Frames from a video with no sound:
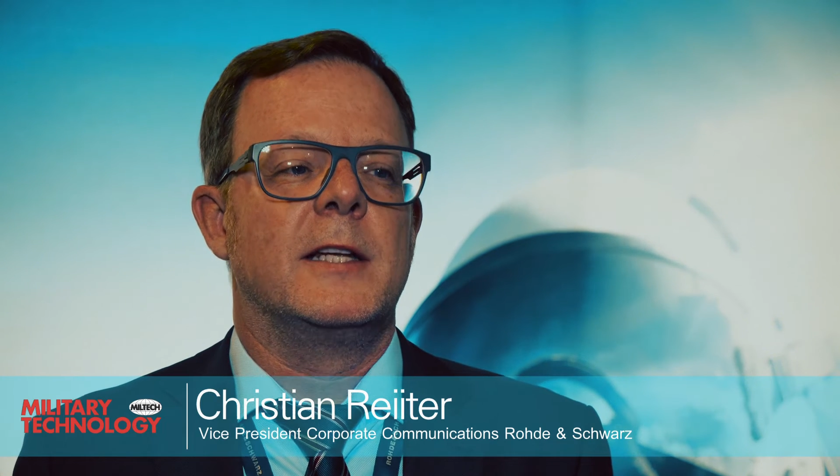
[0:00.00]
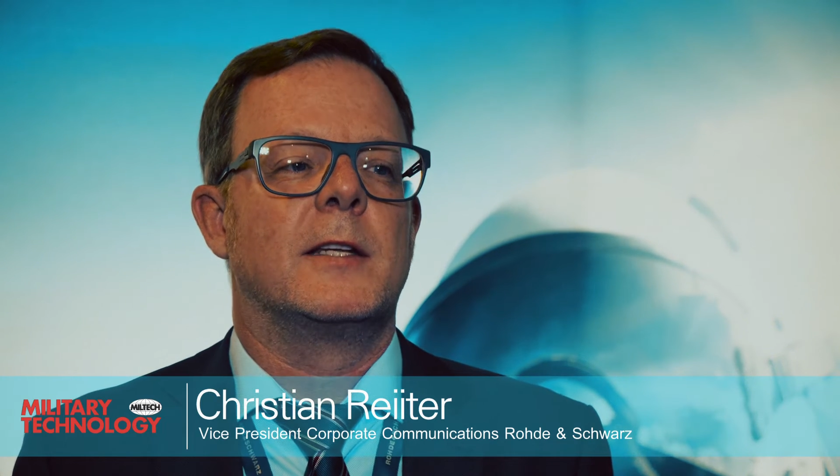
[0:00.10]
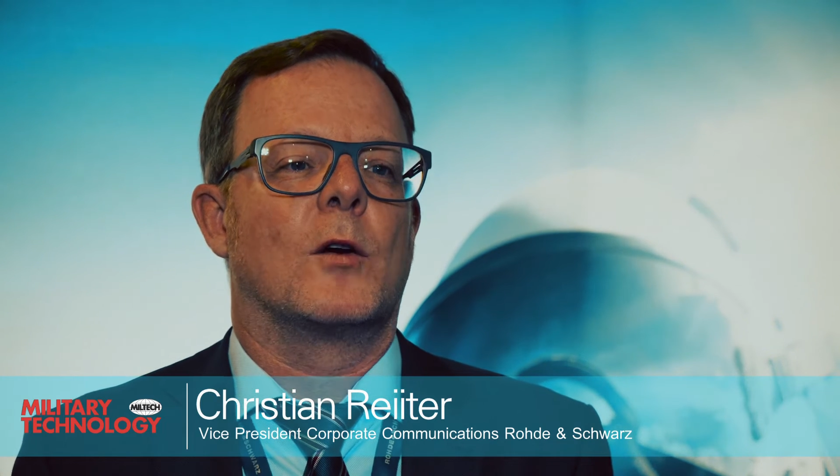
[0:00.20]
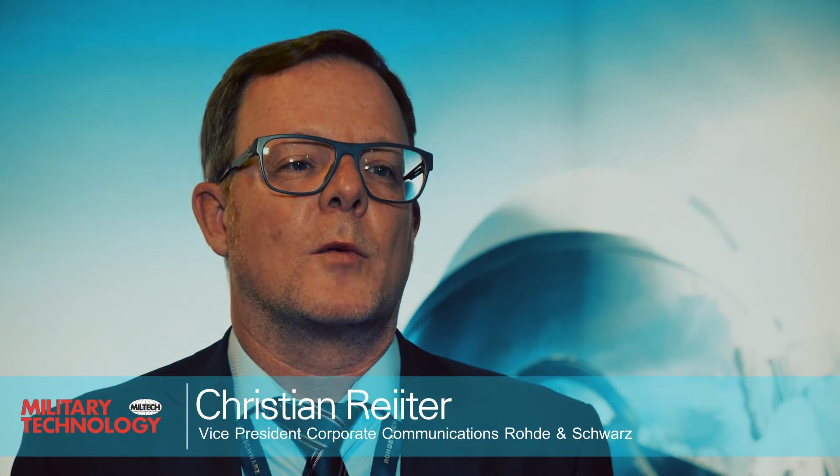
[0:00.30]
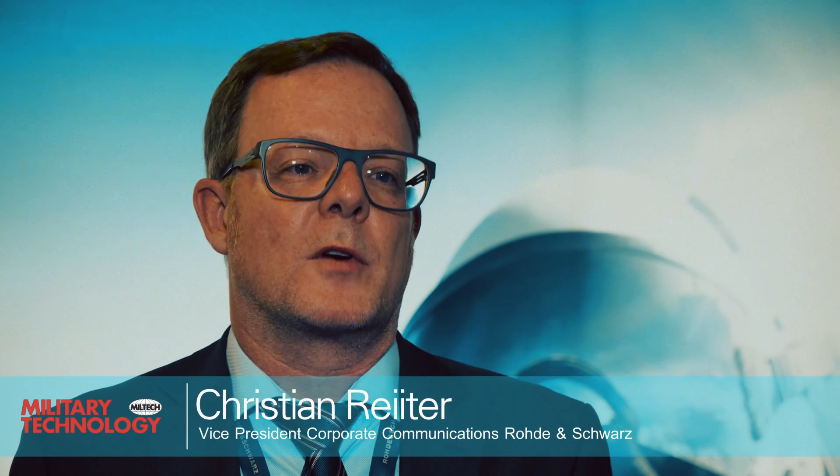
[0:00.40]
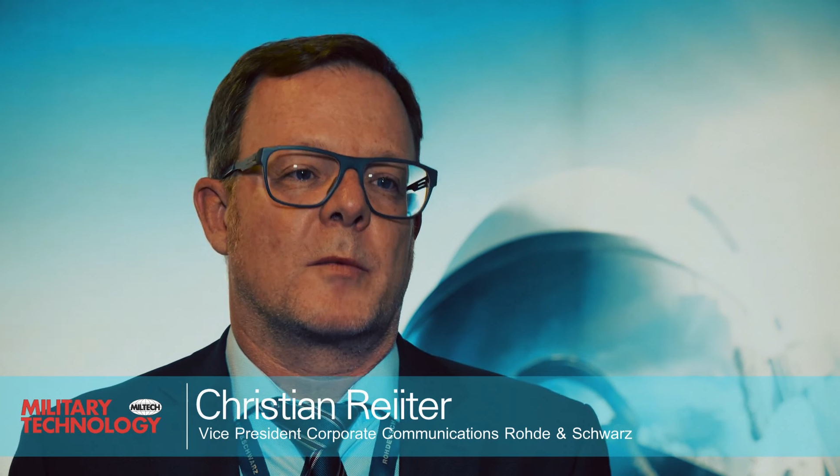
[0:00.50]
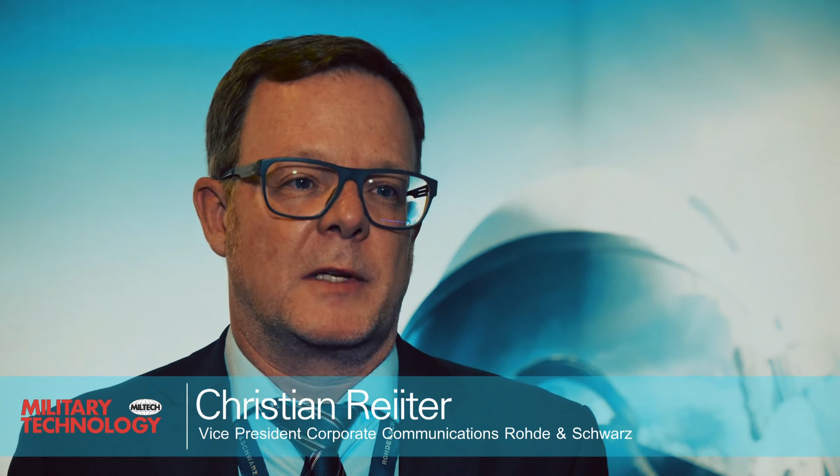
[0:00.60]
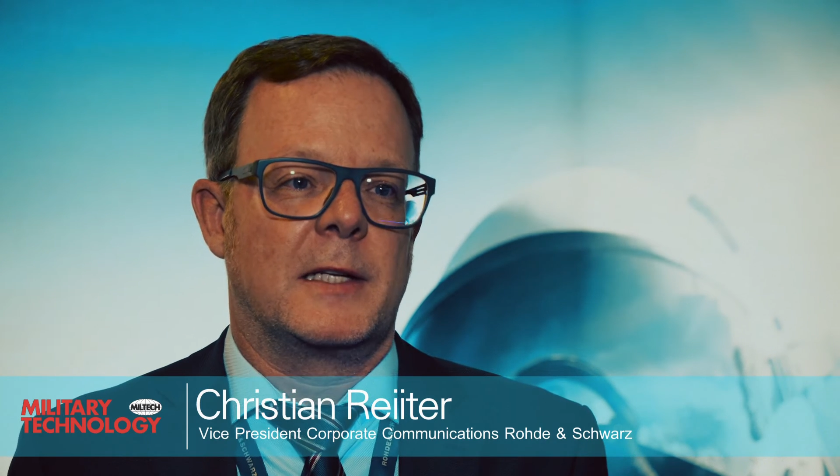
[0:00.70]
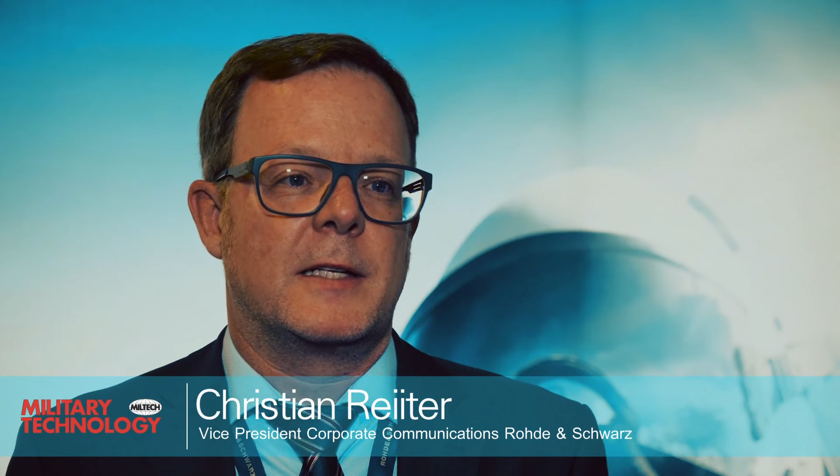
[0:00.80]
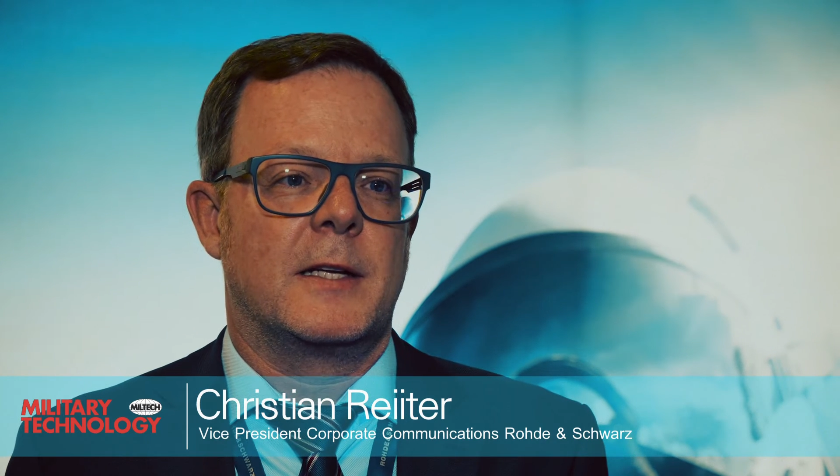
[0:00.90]

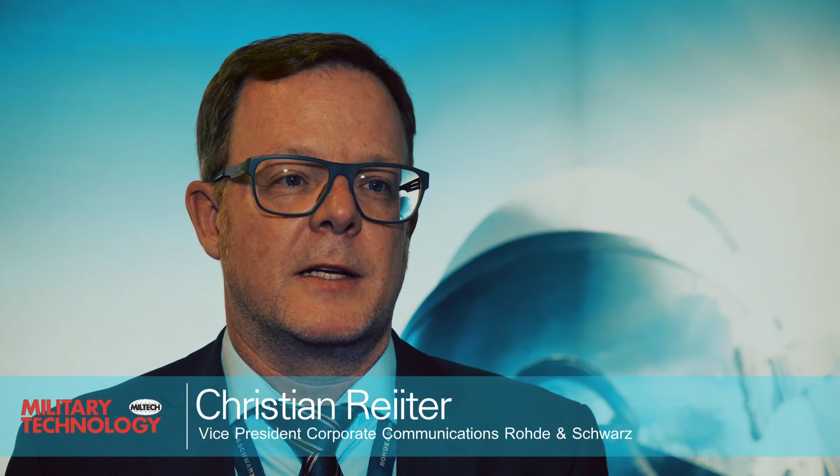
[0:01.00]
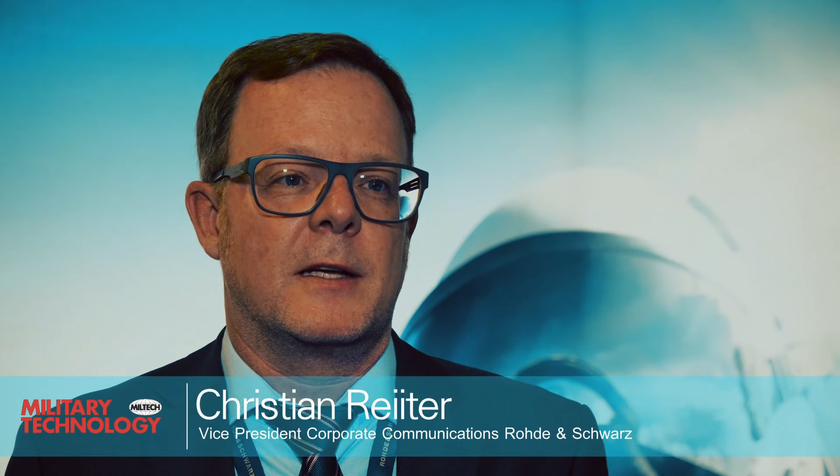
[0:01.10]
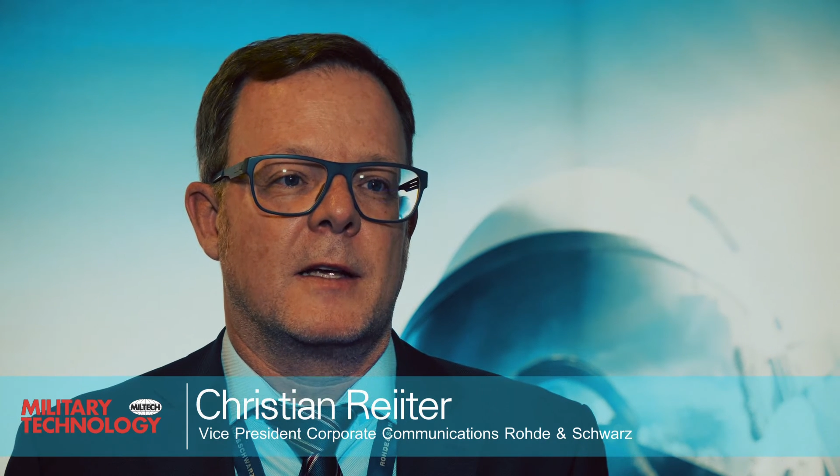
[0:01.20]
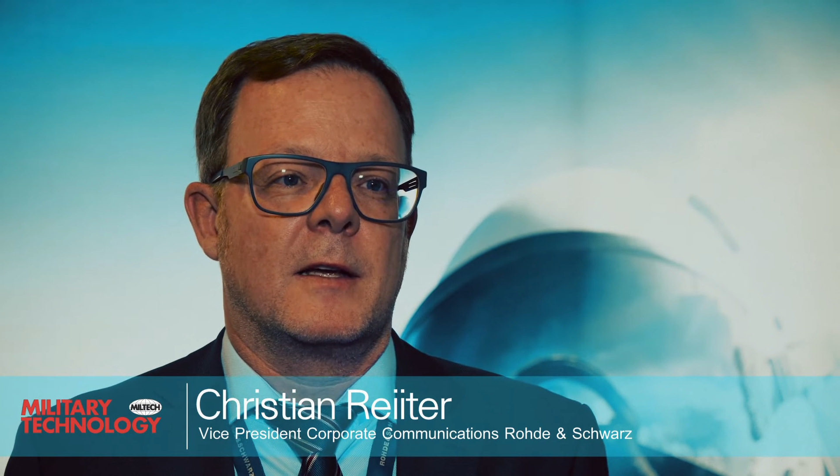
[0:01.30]
interoperability,